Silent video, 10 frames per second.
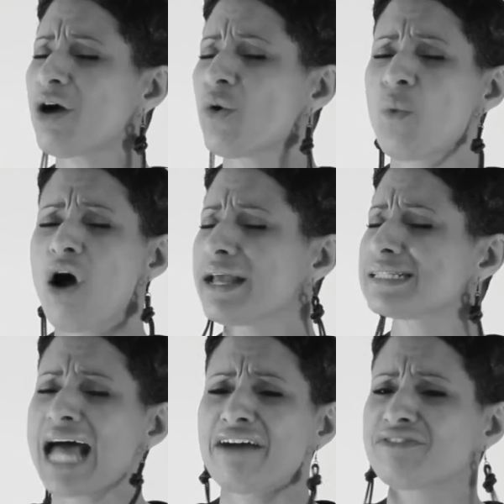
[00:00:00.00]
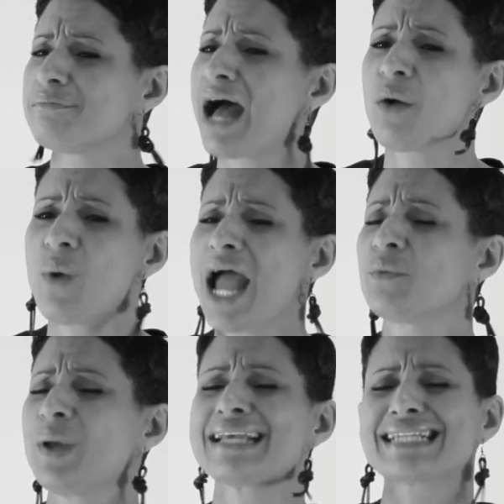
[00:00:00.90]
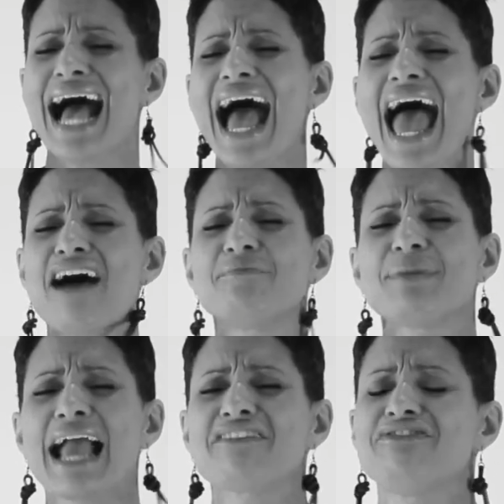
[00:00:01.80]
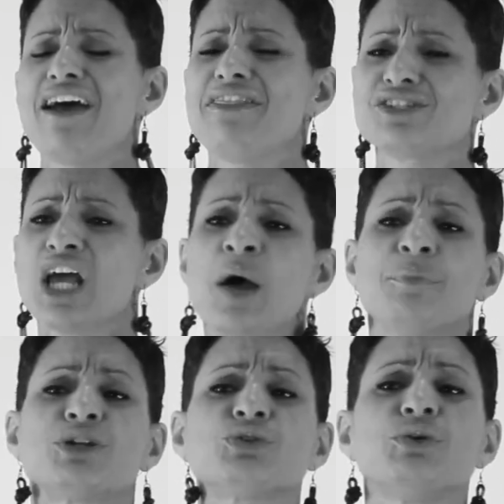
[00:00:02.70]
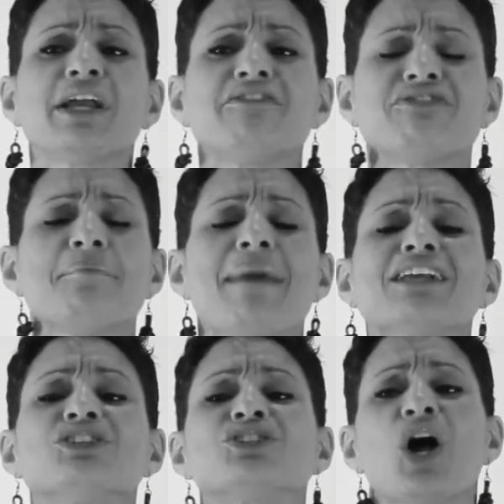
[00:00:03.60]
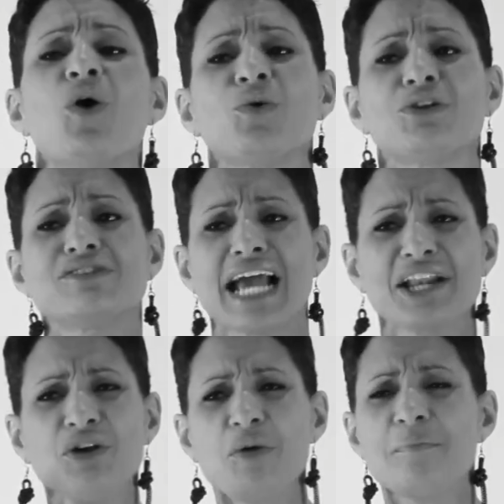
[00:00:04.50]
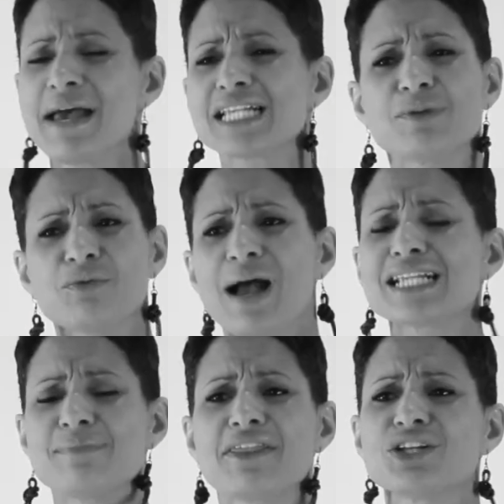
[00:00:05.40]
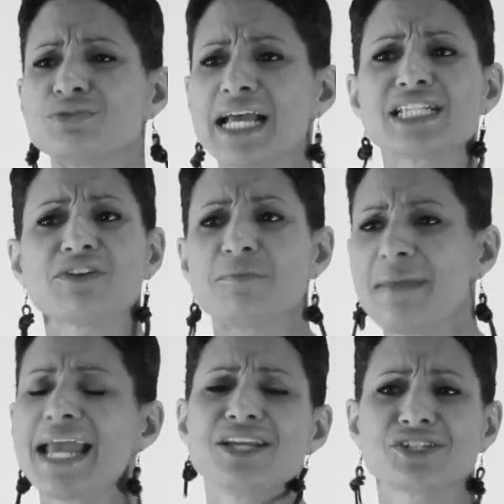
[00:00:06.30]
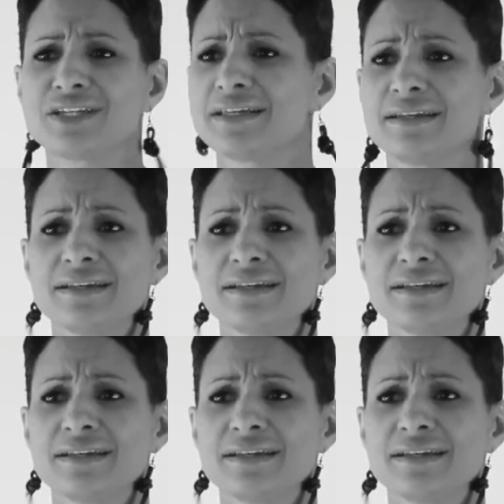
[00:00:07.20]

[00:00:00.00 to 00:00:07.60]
on the water is not from my white wings. I have black feathers protruding from my shoulders, and you're mesmerized by the transformation.